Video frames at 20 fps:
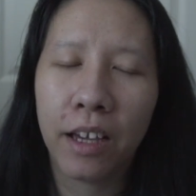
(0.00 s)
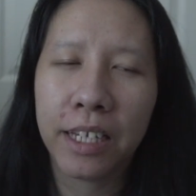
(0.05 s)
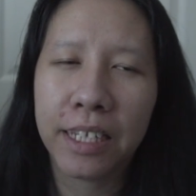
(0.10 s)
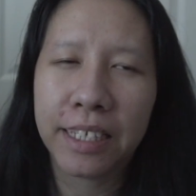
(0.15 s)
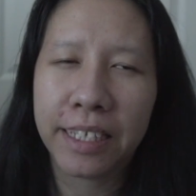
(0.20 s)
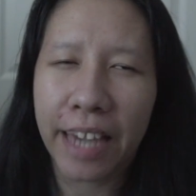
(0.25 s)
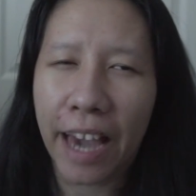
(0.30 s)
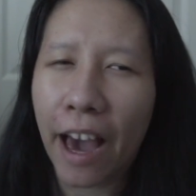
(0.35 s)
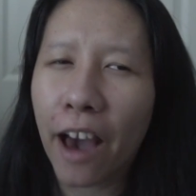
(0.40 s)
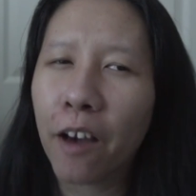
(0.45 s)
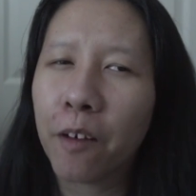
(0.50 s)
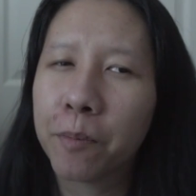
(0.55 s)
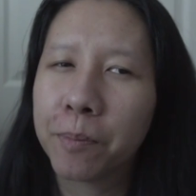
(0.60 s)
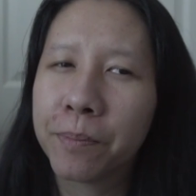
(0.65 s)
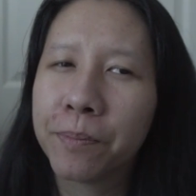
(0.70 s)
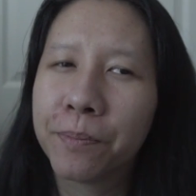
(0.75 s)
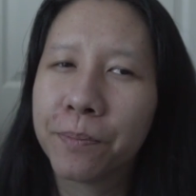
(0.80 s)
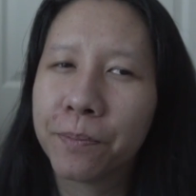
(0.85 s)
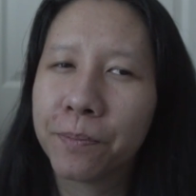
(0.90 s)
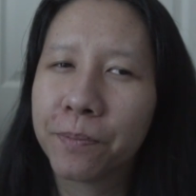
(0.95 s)

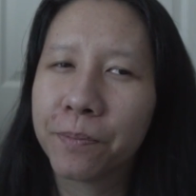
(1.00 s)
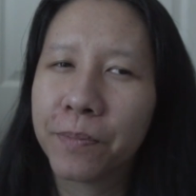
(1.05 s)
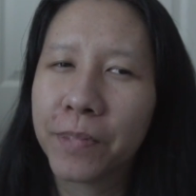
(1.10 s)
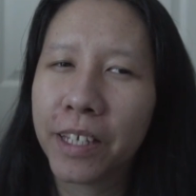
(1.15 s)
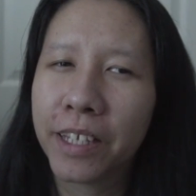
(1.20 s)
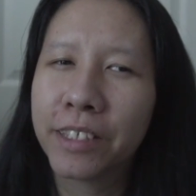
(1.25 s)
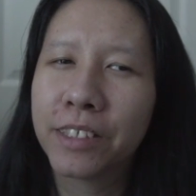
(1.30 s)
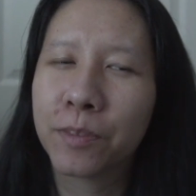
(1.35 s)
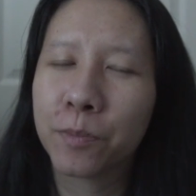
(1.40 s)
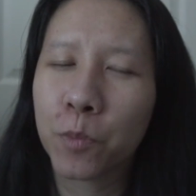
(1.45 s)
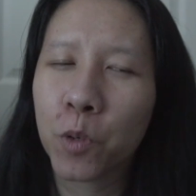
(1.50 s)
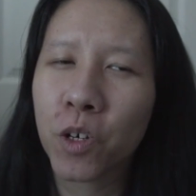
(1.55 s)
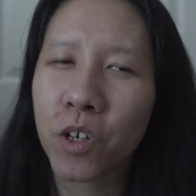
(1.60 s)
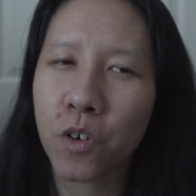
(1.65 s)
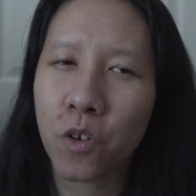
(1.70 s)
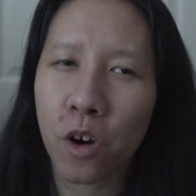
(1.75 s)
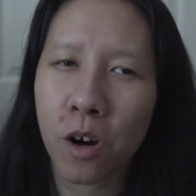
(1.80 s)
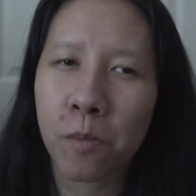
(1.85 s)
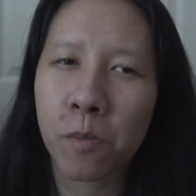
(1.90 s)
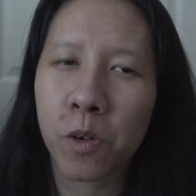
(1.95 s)
it's
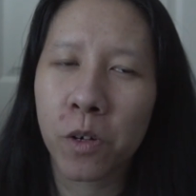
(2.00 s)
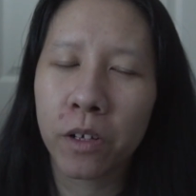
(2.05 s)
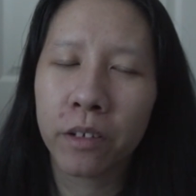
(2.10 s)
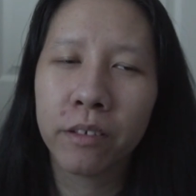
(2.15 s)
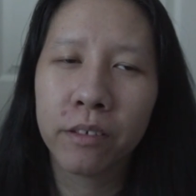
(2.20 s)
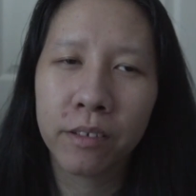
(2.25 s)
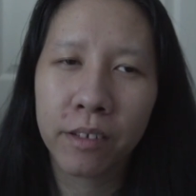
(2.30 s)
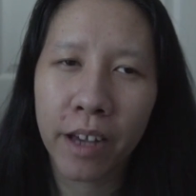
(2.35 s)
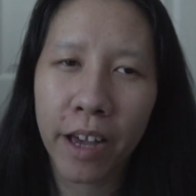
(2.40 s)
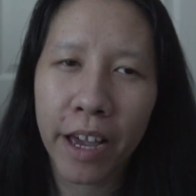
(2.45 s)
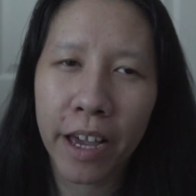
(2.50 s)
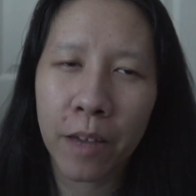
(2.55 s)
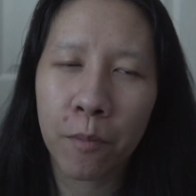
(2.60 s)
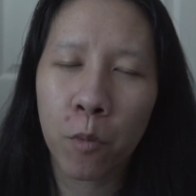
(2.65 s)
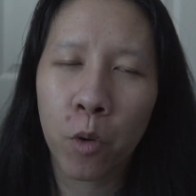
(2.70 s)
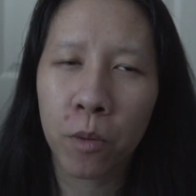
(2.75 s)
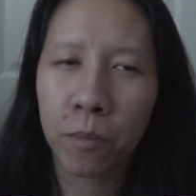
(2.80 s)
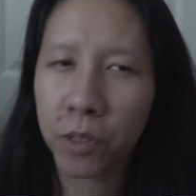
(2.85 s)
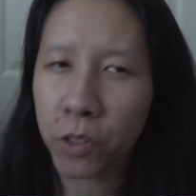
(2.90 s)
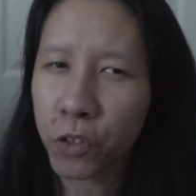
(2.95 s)
more normal
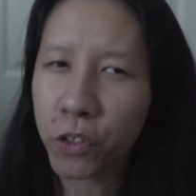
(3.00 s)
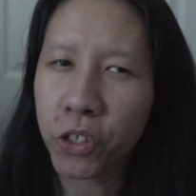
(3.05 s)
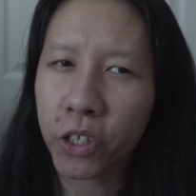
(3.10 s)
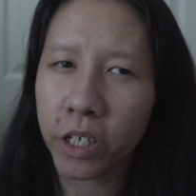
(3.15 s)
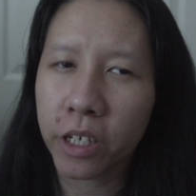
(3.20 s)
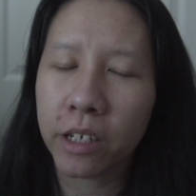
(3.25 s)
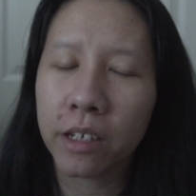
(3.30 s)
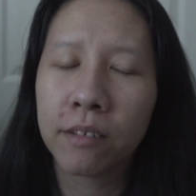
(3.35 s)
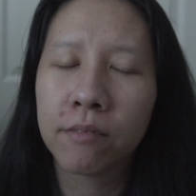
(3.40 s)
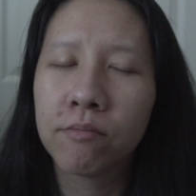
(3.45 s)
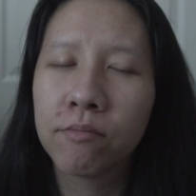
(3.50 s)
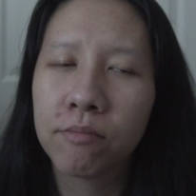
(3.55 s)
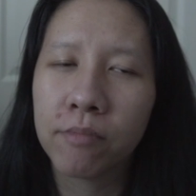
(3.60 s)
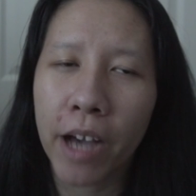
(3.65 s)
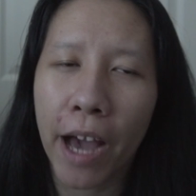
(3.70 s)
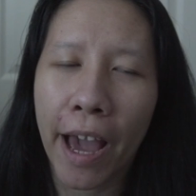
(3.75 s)
and more mature,